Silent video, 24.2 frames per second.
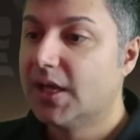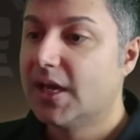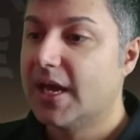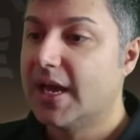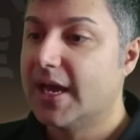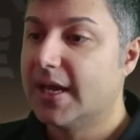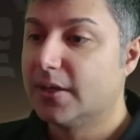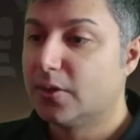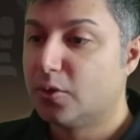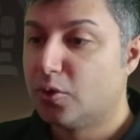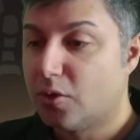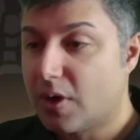
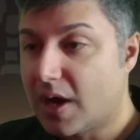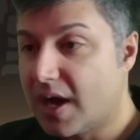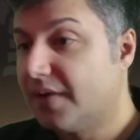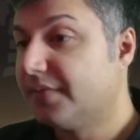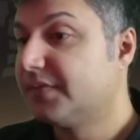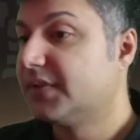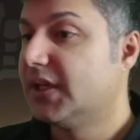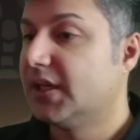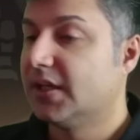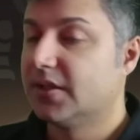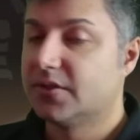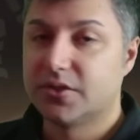And
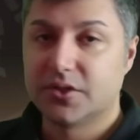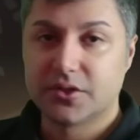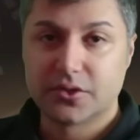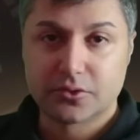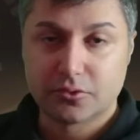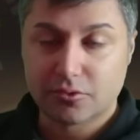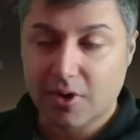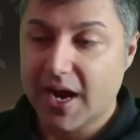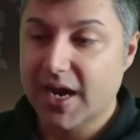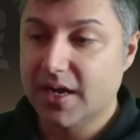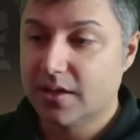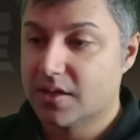crafting is just
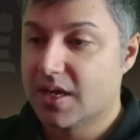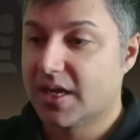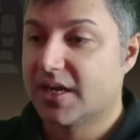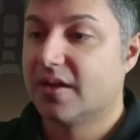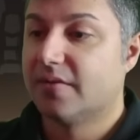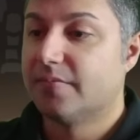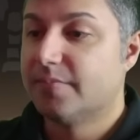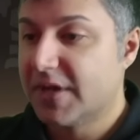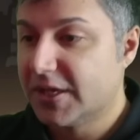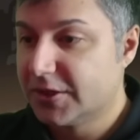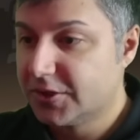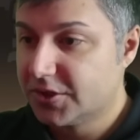great, like
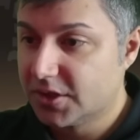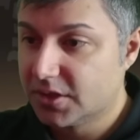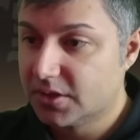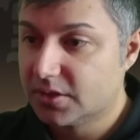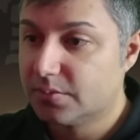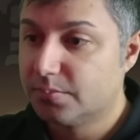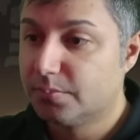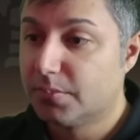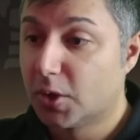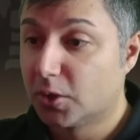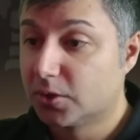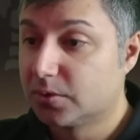I've mentioned
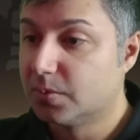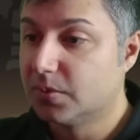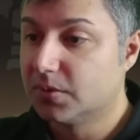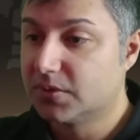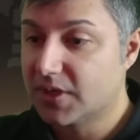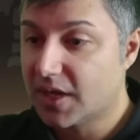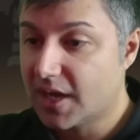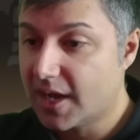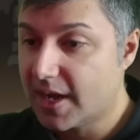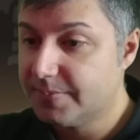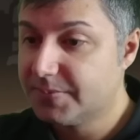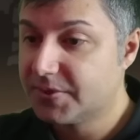multiple
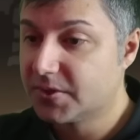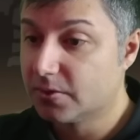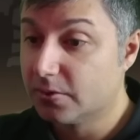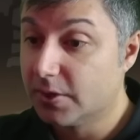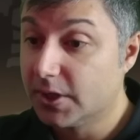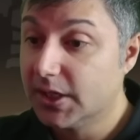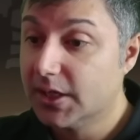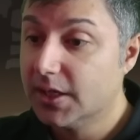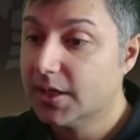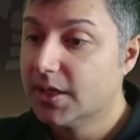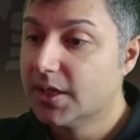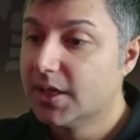times
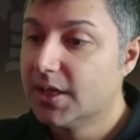already.